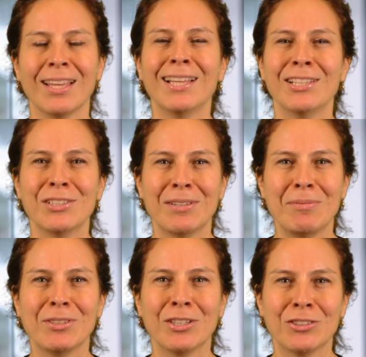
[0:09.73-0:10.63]
Hello,
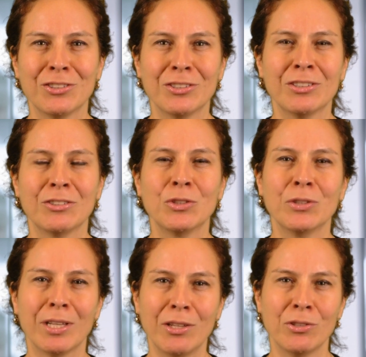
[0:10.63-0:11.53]
I'm Dr.
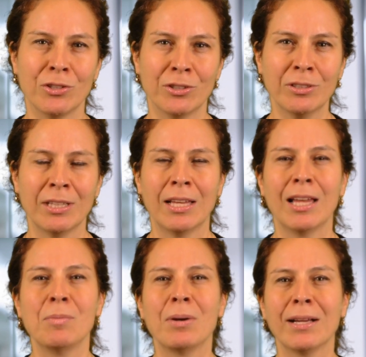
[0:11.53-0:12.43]
Tulunay Ugur.
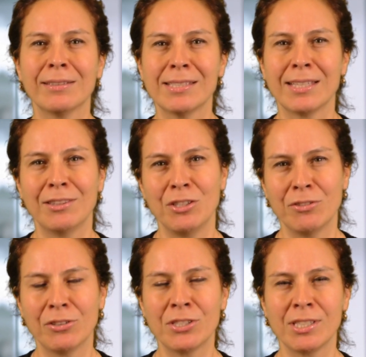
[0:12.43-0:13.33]
I practice at the
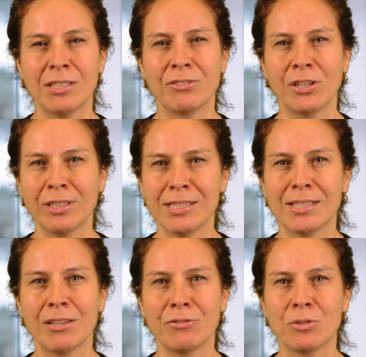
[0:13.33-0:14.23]
University of
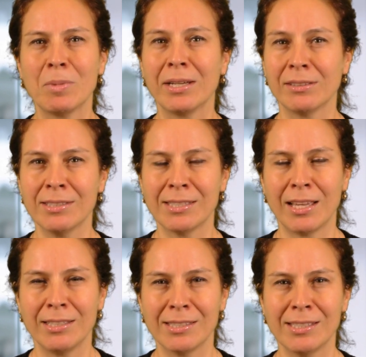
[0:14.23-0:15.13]
Arkansas for Medical
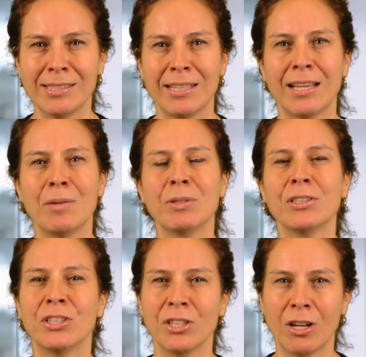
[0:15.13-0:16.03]
Sciences and I'm a
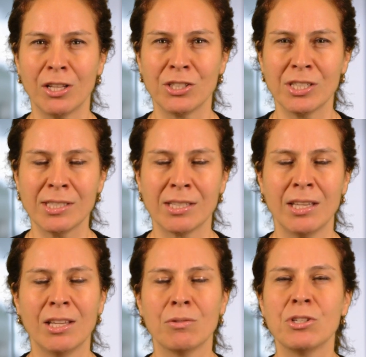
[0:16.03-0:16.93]
laryngologist,
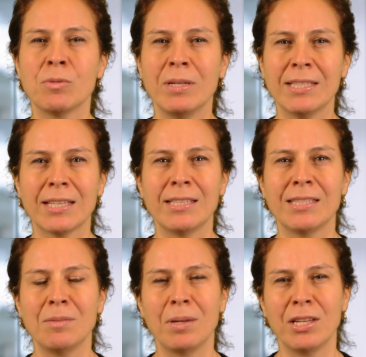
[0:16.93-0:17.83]
which means I
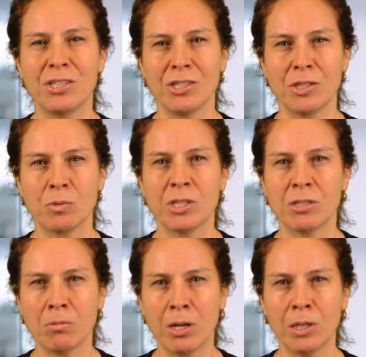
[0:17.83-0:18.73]
see patients with
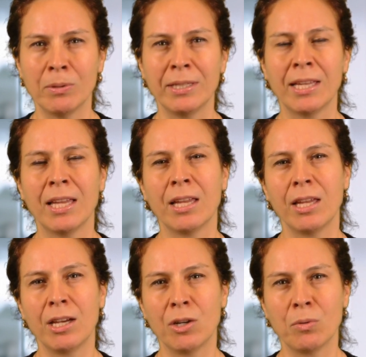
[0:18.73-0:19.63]
swallowing,
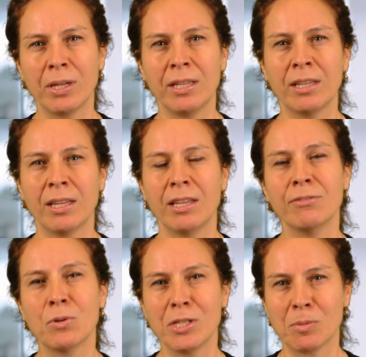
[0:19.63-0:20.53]
airway,
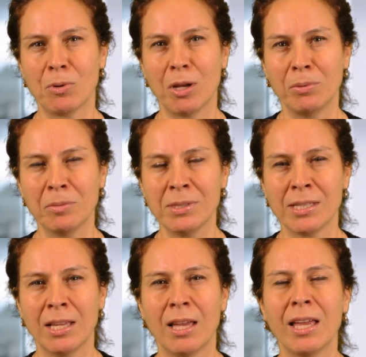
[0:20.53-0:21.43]
and voice problems.
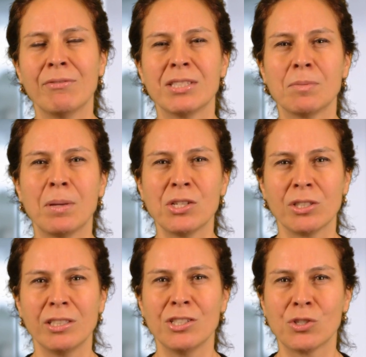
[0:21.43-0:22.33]
I have a
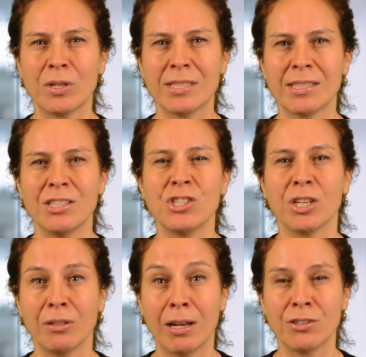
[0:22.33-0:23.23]
special interest in
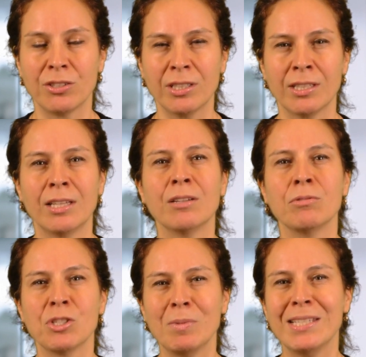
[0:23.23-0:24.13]
geriatric,
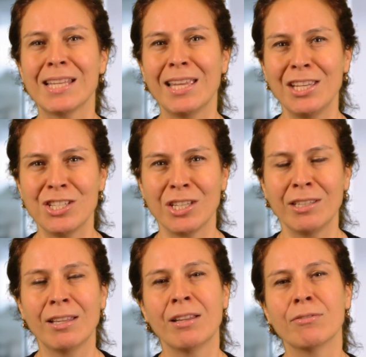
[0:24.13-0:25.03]
which means
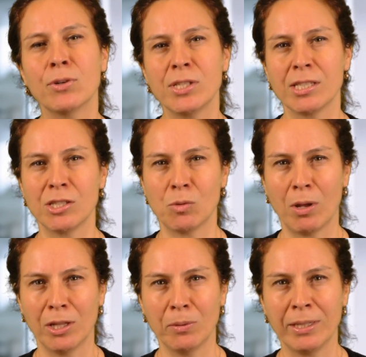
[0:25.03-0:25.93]
aging, voice, and
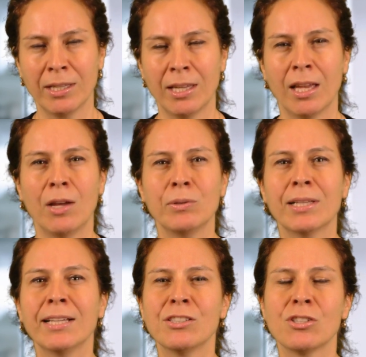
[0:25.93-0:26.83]
swallowing. I would
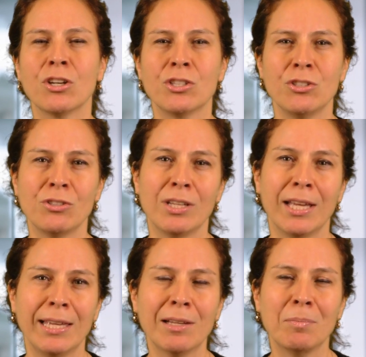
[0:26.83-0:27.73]
like to talk to you
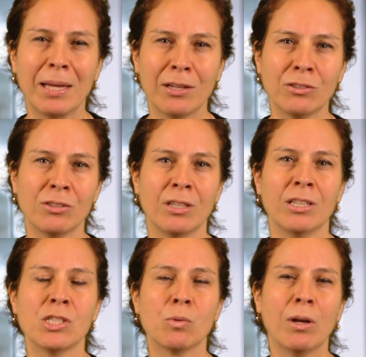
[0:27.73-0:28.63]
today about
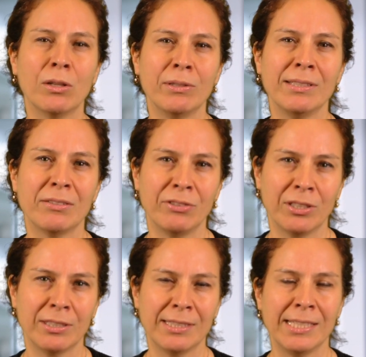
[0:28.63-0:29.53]
swallowing
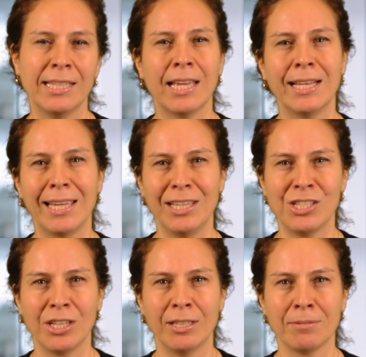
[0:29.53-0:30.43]
difficulty and
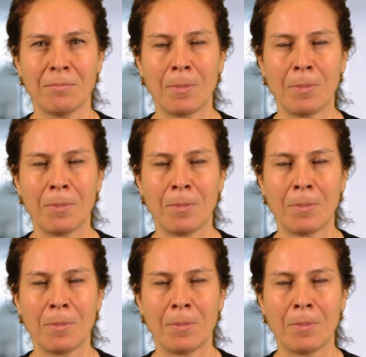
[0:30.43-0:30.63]
aging.